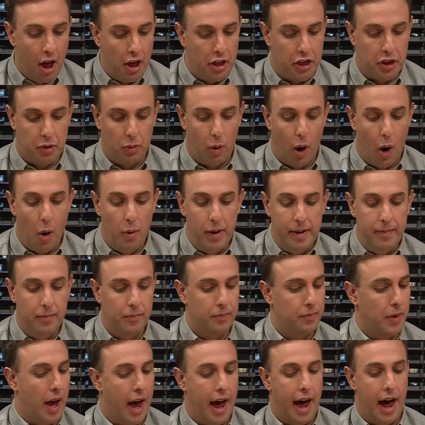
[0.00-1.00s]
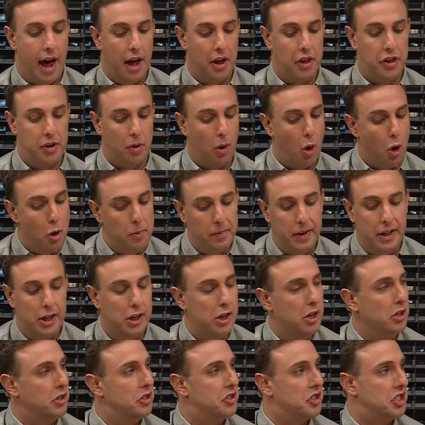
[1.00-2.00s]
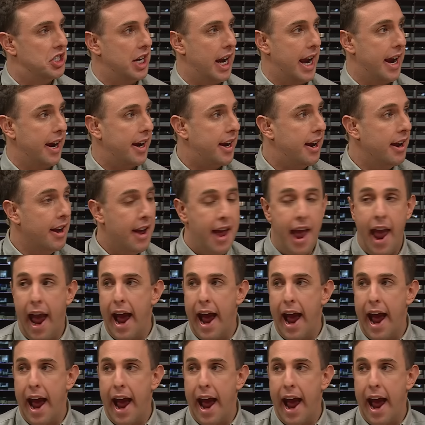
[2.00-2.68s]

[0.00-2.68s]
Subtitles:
throw him a huge cheque,